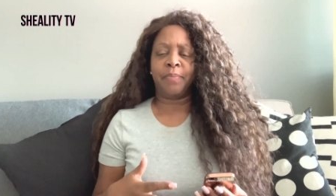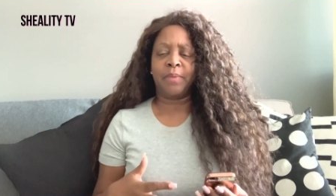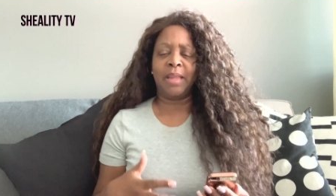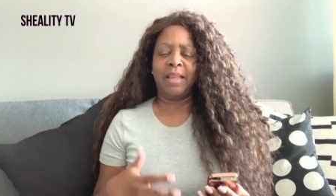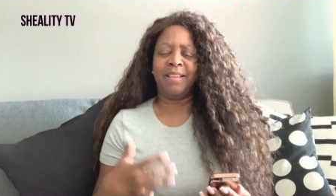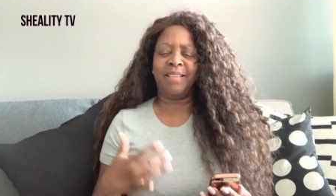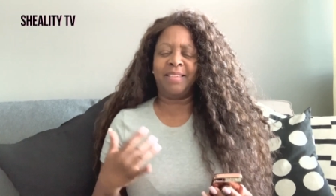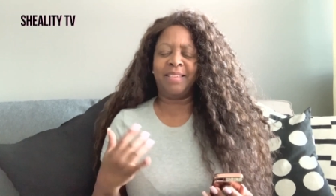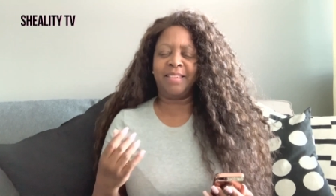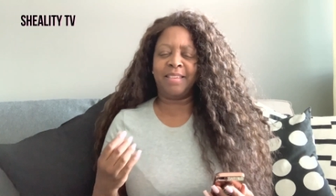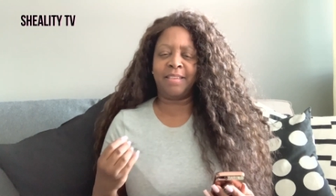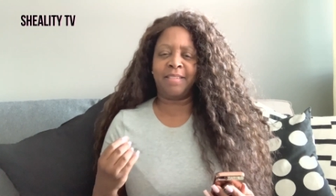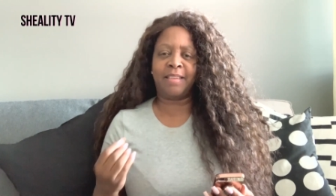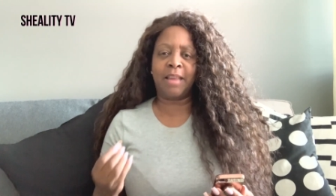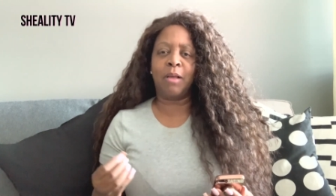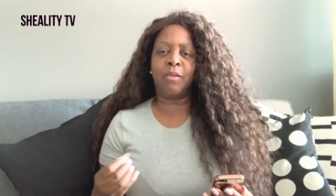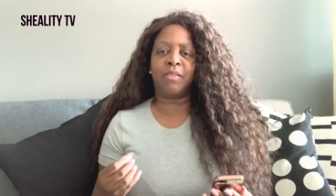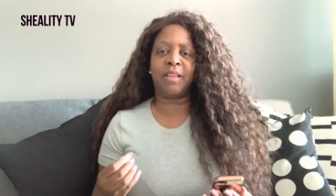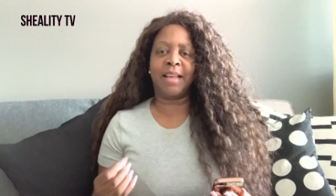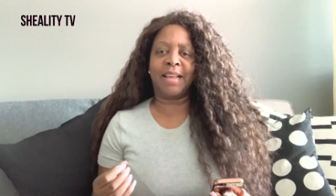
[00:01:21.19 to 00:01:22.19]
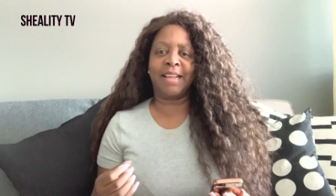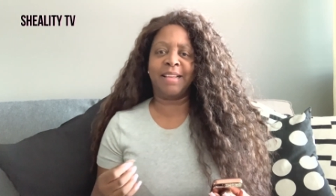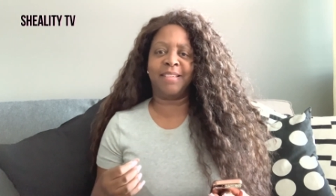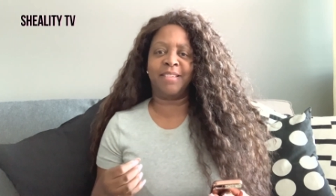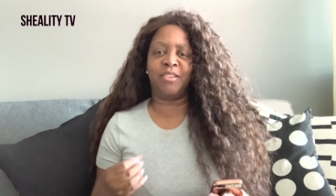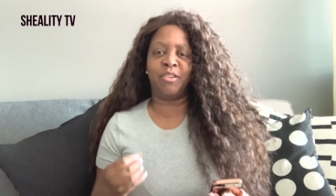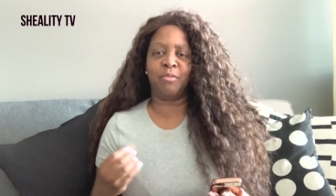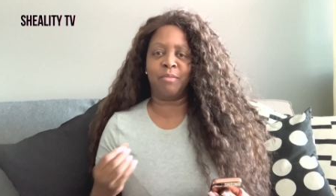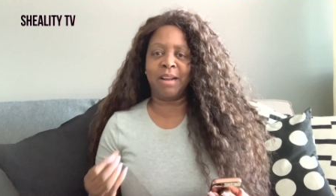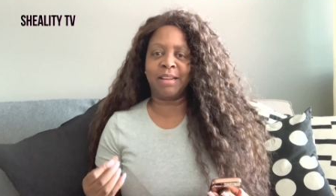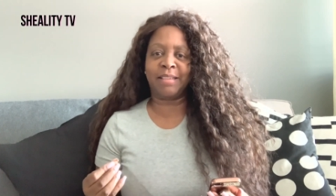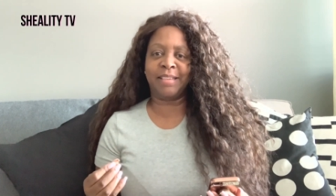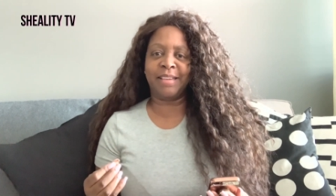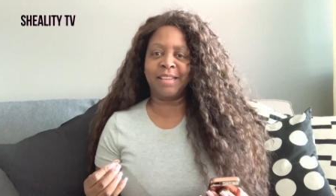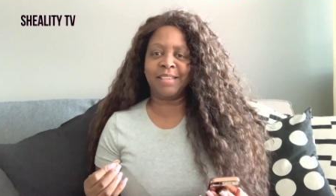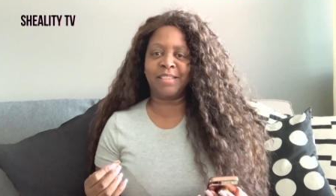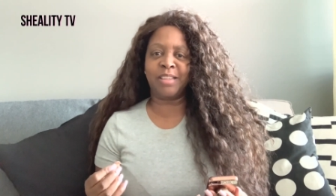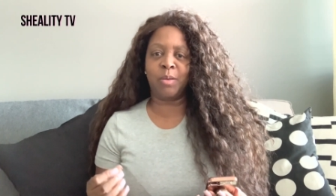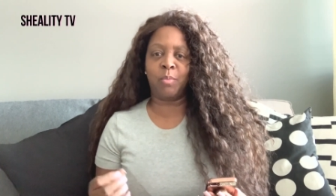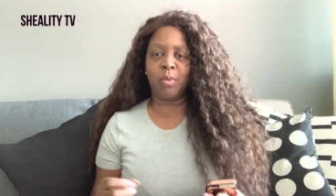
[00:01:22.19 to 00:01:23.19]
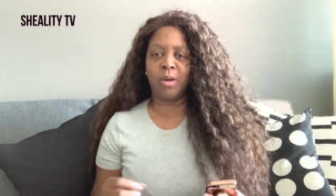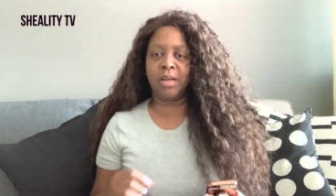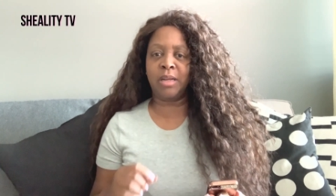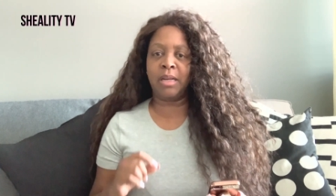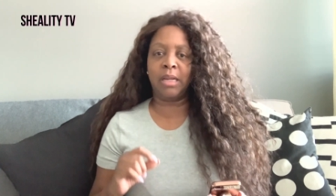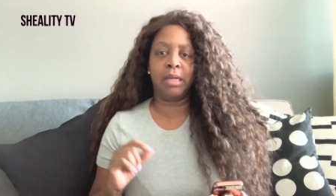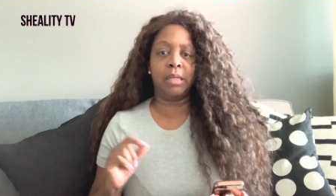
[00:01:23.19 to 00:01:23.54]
it sounds like it's directed at someone.